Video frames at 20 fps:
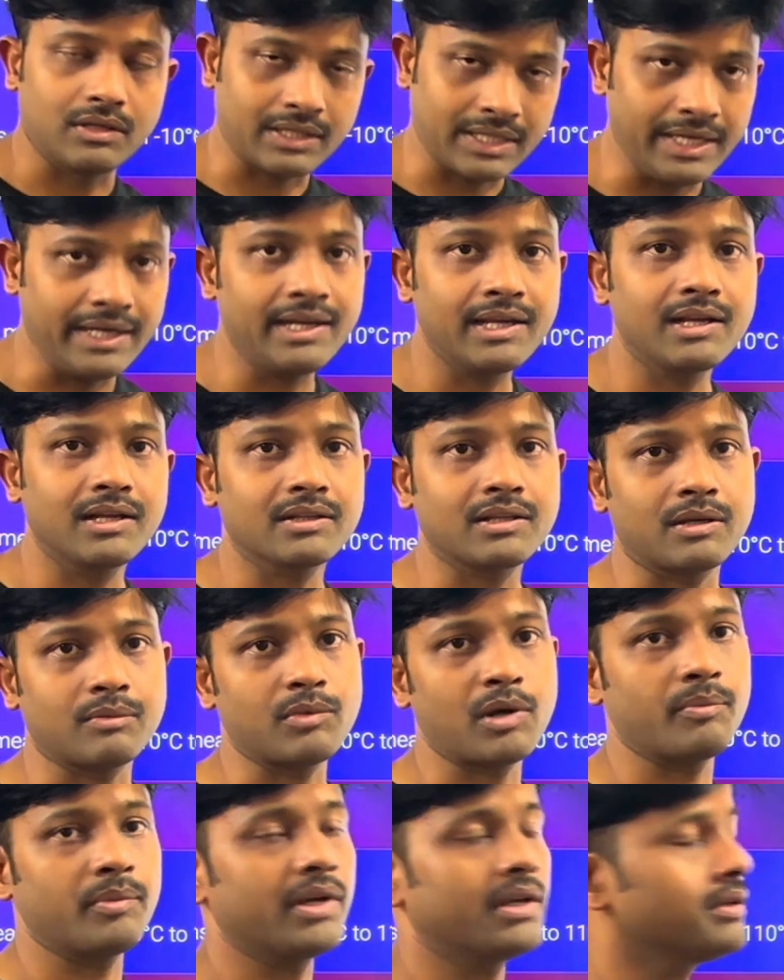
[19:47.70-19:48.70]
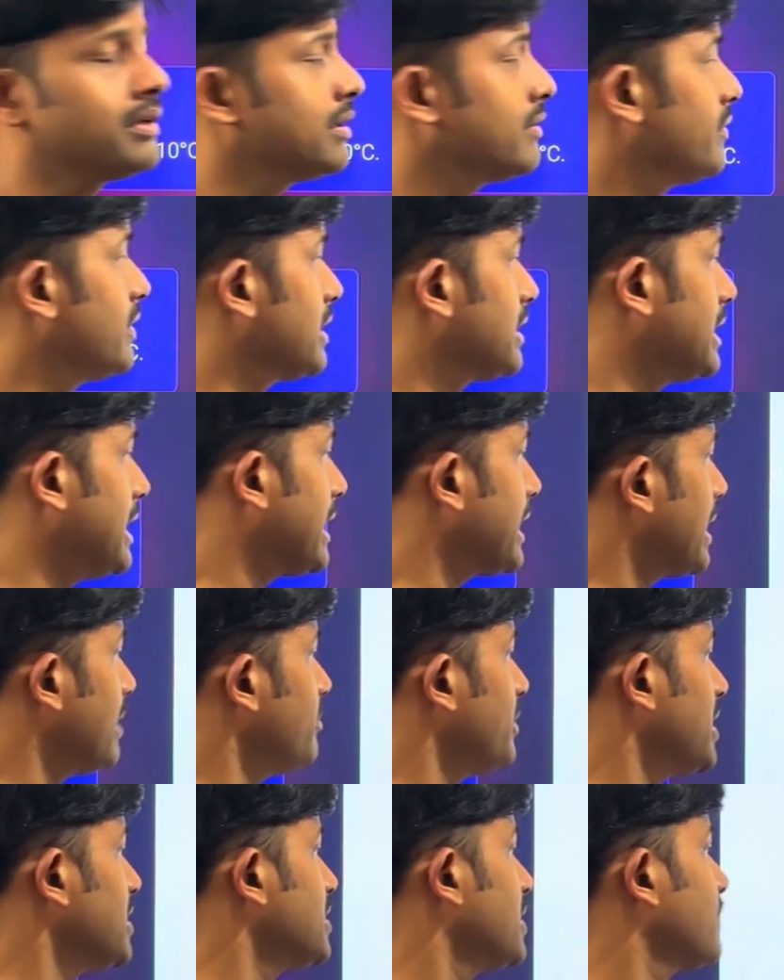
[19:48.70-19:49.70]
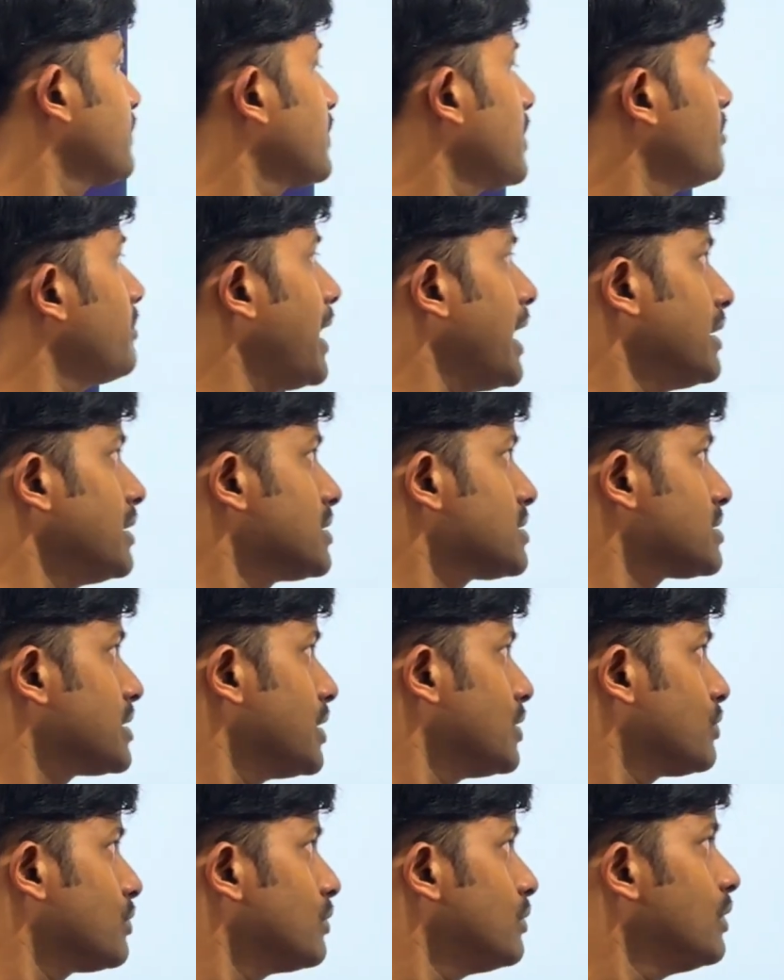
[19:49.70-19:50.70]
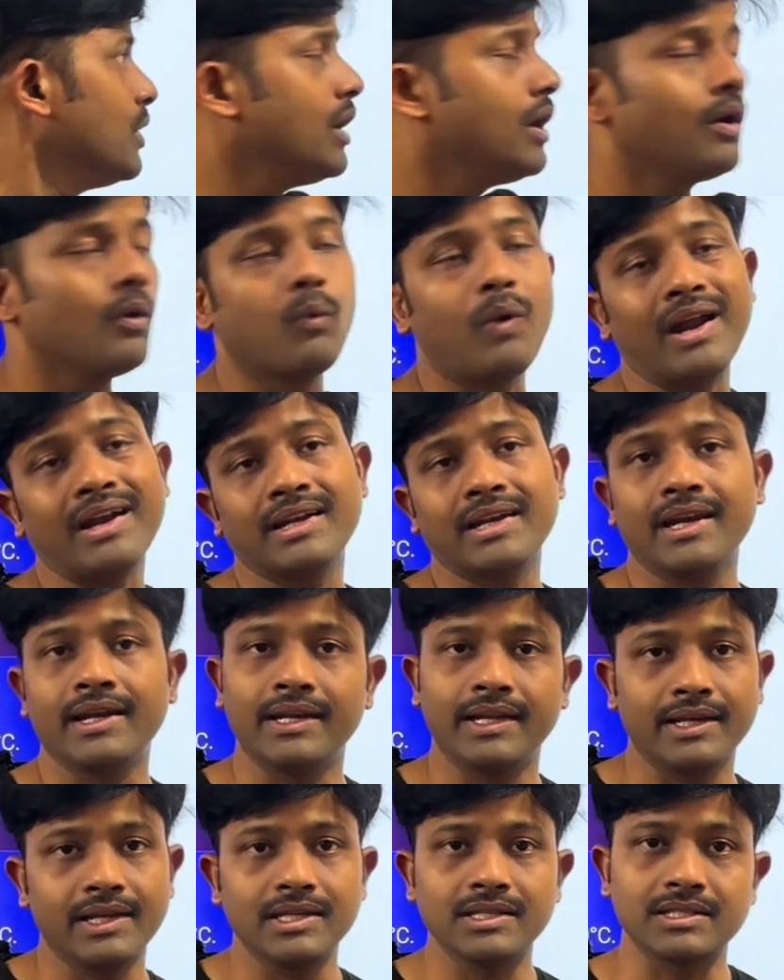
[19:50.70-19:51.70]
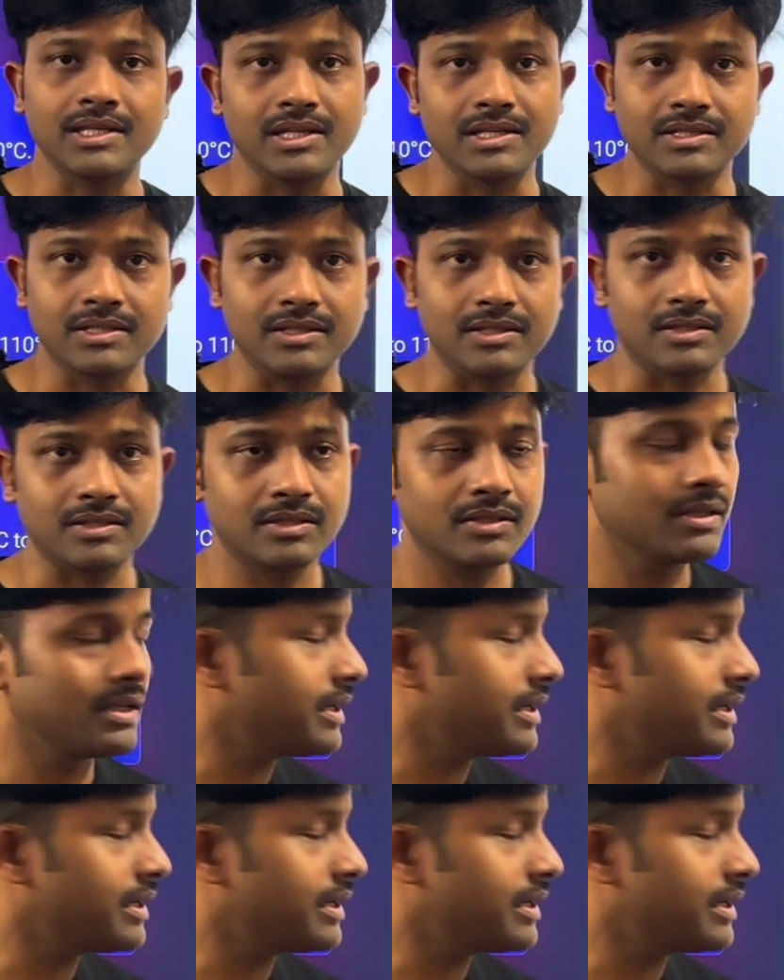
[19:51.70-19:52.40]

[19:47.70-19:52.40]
clinical thermometer they can measure from minus 10 to 110 degrees Celsius,